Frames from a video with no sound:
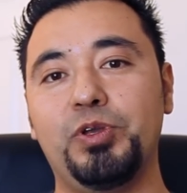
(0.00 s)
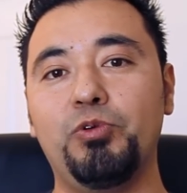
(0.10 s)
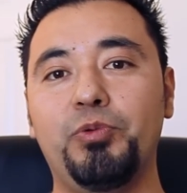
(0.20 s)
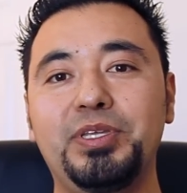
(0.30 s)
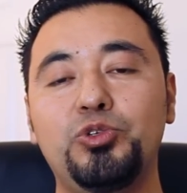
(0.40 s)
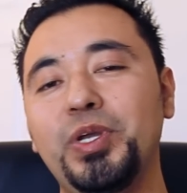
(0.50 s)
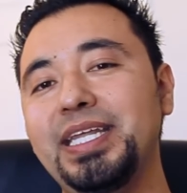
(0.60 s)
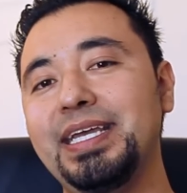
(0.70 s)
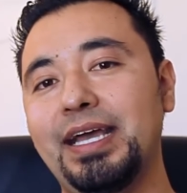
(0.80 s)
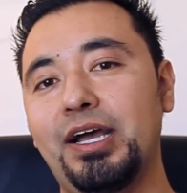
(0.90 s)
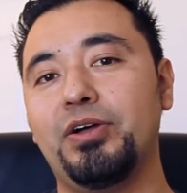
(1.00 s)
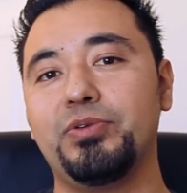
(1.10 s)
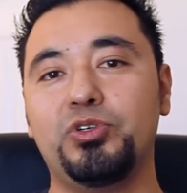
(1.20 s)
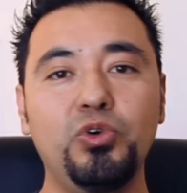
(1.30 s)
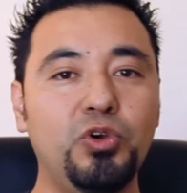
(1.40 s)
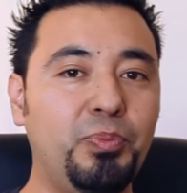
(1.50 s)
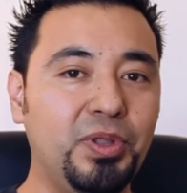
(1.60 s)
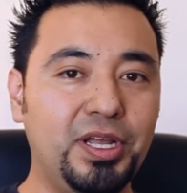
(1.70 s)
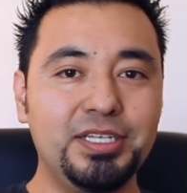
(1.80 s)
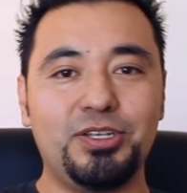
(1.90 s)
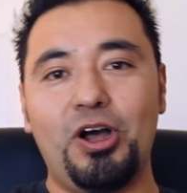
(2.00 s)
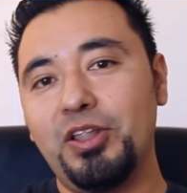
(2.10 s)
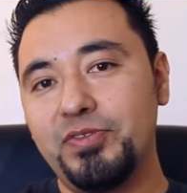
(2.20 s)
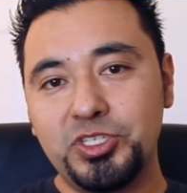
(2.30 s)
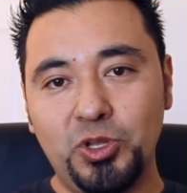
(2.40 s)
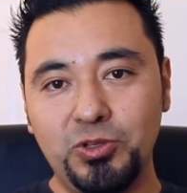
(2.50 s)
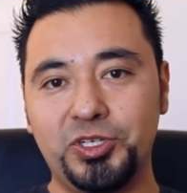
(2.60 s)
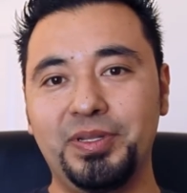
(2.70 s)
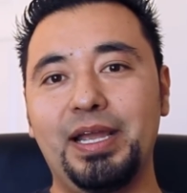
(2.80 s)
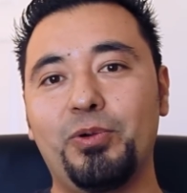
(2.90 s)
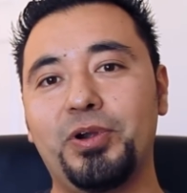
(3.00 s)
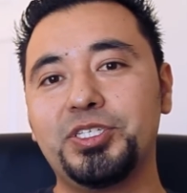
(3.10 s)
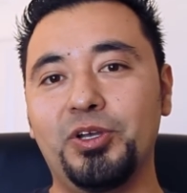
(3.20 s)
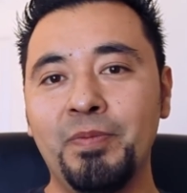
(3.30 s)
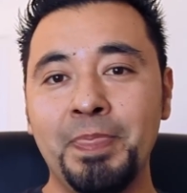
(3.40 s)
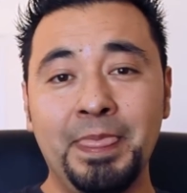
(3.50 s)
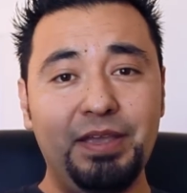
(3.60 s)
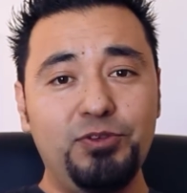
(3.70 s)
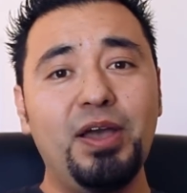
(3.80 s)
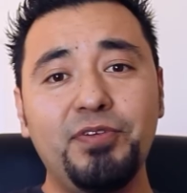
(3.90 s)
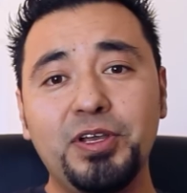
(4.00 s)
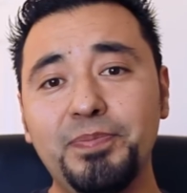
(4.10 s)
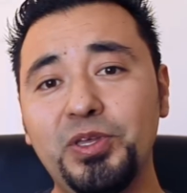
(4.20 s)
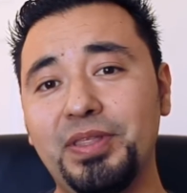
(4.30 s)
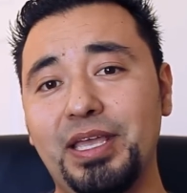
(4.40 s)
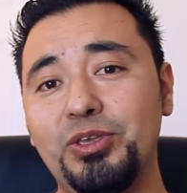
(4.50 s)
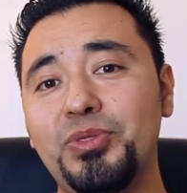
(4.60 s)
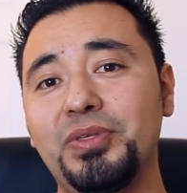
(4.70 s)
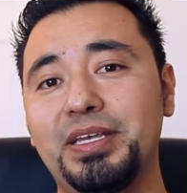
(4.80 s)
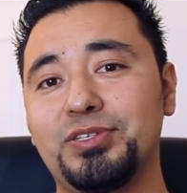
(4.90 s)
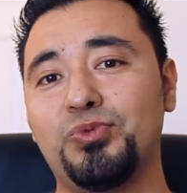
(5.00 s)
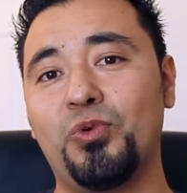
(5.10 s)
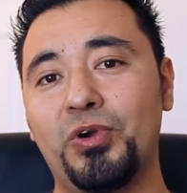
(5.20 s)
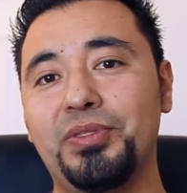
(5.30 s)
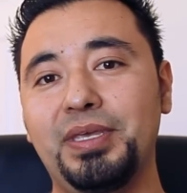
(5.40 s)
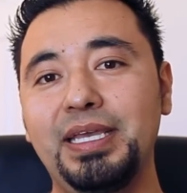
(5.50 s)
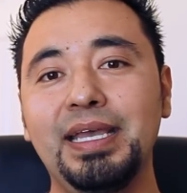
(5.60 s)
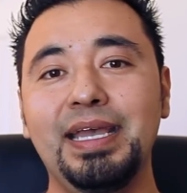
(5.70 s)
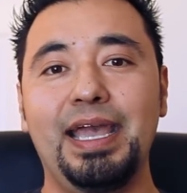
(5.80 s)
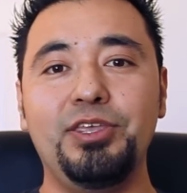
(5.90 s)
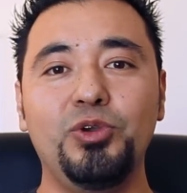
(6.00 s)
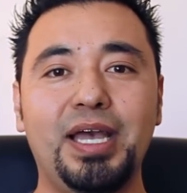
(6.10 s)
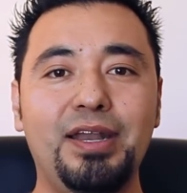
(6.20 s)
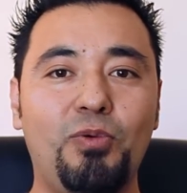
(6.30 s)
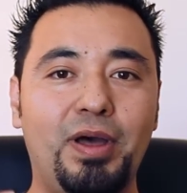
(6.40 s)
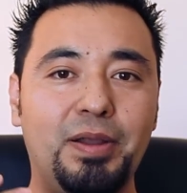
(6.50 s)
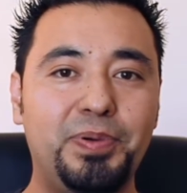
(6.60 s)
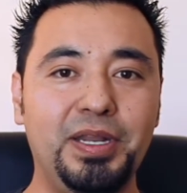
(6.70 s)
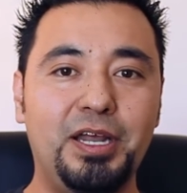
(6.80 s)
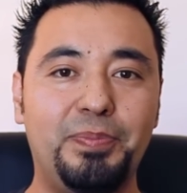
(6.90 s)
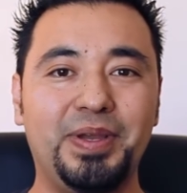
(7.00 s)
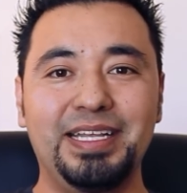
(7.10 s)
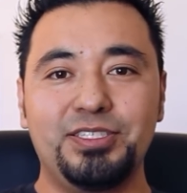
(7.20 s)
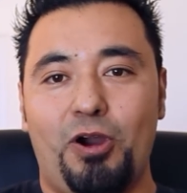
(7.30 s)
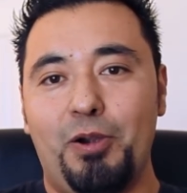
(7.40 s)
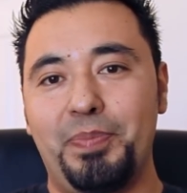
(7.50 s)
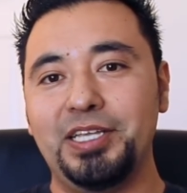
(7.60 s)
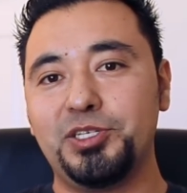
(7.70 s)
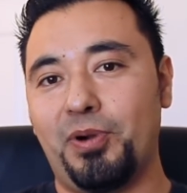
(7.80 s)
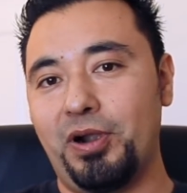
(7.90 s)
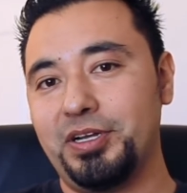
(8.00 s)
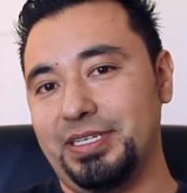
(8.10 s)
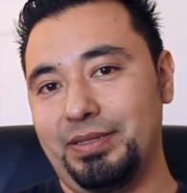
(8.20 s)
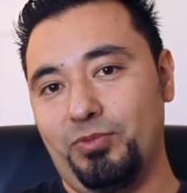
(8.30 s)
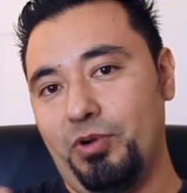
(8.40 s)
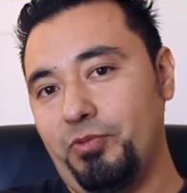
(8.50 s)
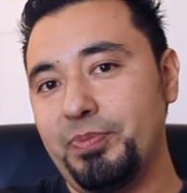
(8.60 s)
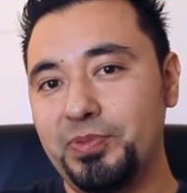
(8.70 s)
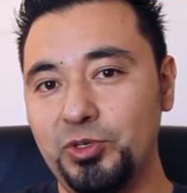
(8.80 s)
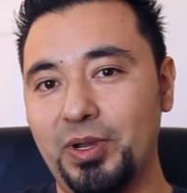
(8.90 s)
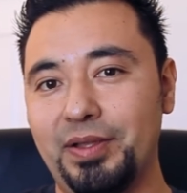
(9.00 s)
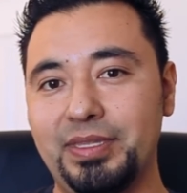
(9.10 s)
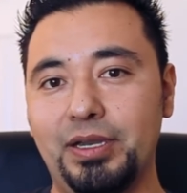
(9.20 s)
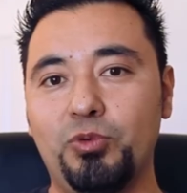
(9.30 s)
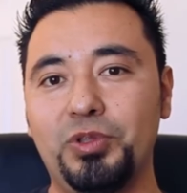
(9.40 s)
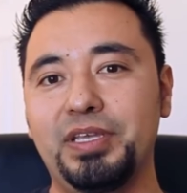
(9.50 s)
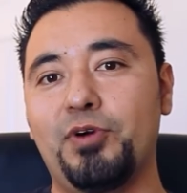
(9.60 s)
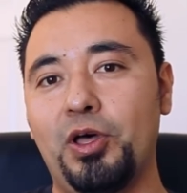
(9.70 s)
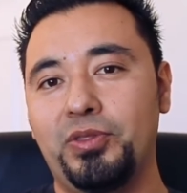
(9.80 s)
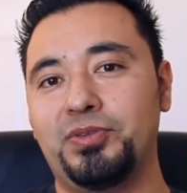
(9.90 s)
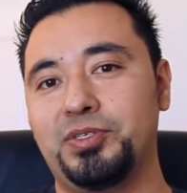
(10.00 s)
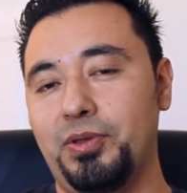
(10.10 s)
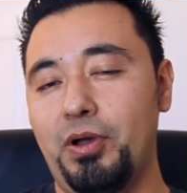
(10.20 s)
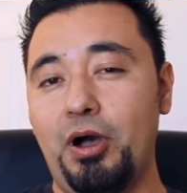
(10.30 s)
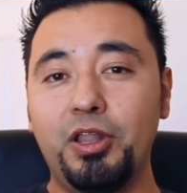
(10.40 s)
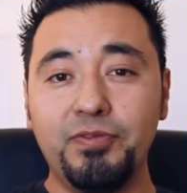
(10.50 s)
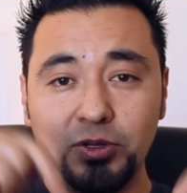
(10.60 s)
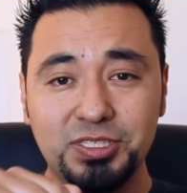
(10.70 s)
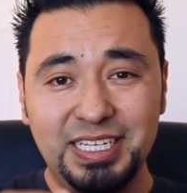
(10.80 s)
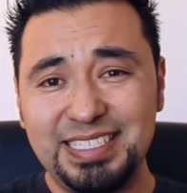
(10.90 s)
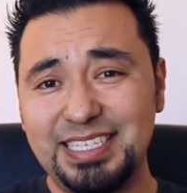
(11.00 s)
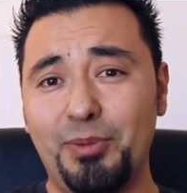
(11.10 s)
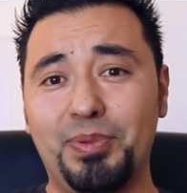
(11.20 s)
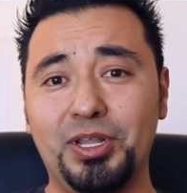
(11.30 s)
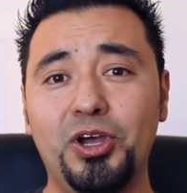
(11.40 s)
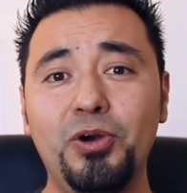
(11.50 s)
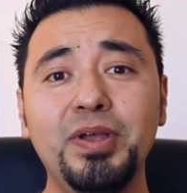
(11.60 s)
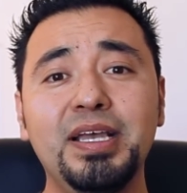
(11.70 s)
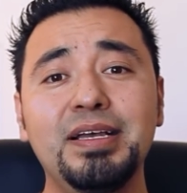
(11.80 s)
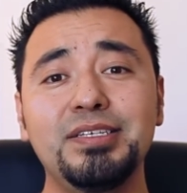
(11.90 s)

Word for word: We will be tweeting out Google Plus, all of the social networks. So if you have a computer that you think is worthy and you kind of want to put it up against our benchmarks and what we do out there, we'll leave all of those all of those links down below.